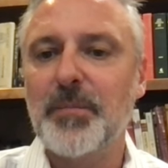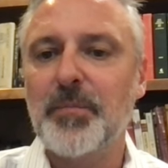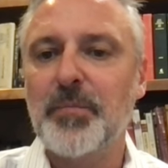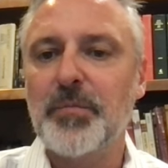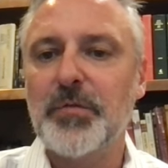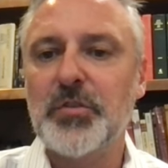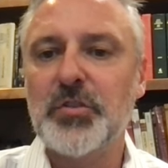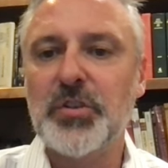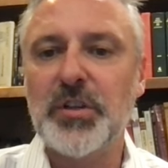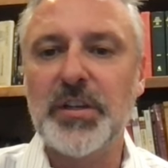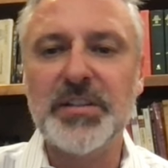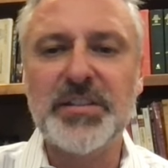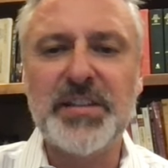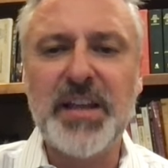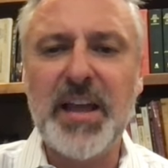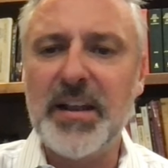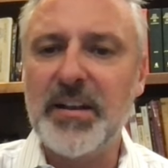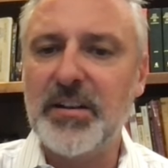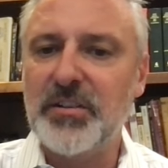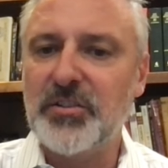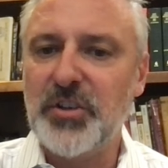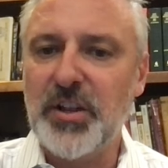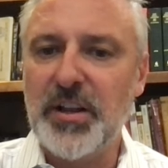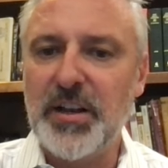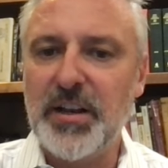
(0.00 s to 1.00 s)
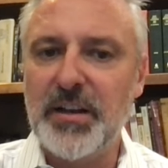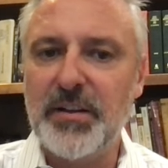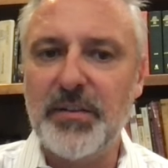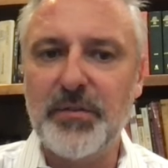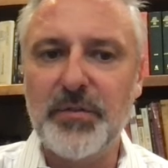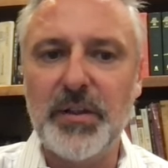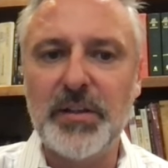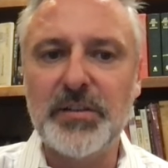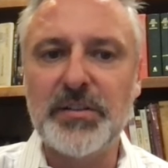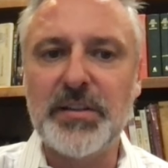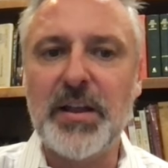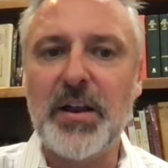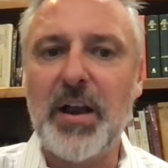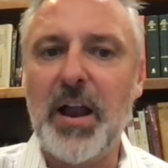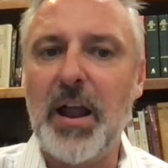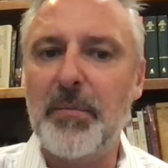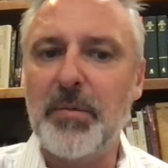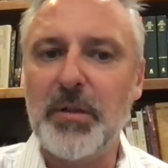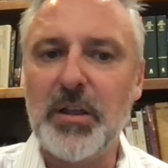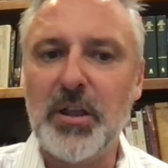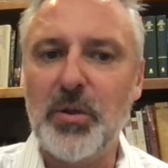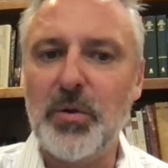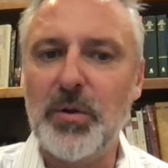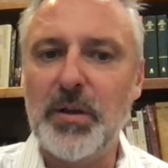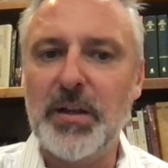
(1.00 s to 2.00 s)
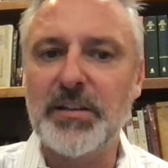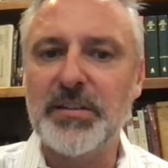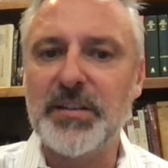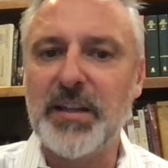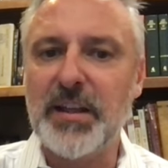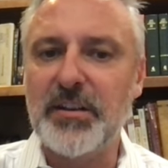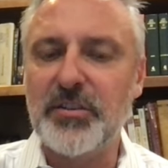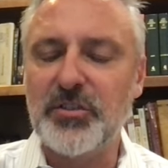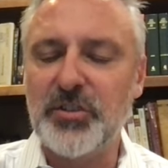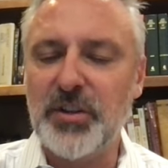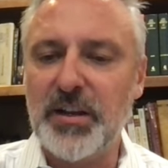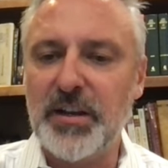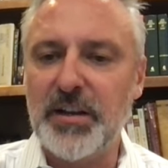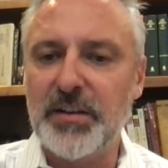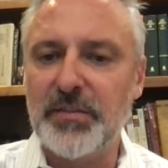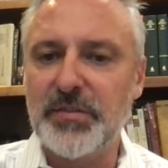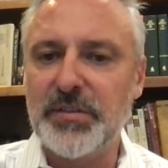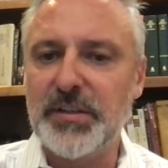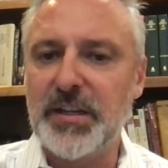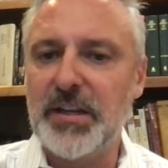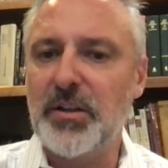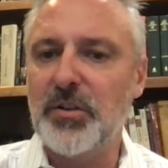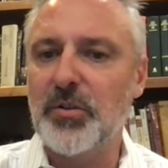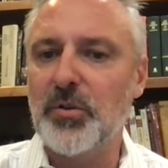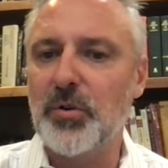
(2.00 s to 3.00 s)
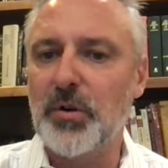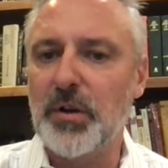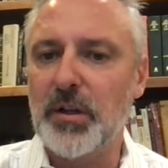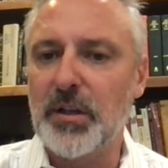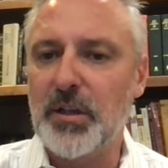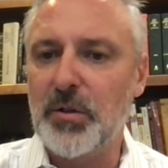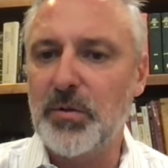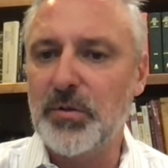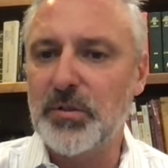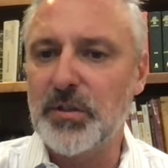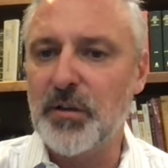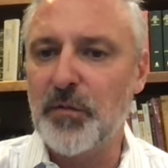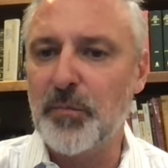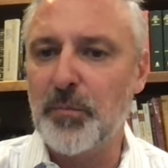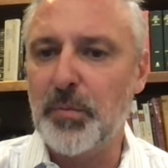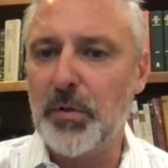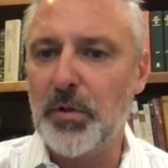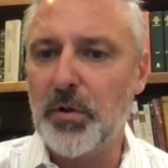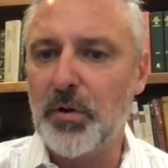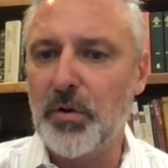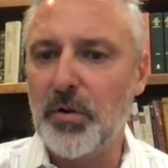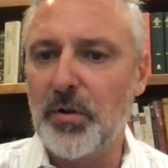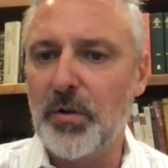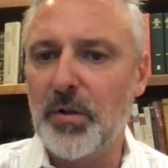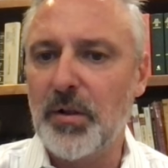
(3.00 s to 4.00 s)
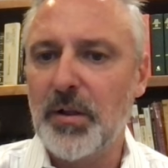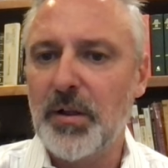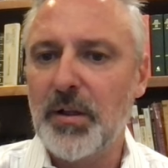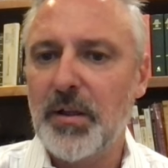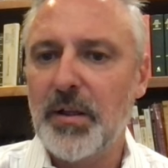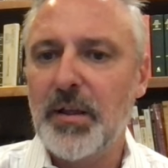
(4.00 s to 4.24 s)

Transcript: Is that a genitive? Is there ambiguity? Is that a genitive singular or an accusative plural?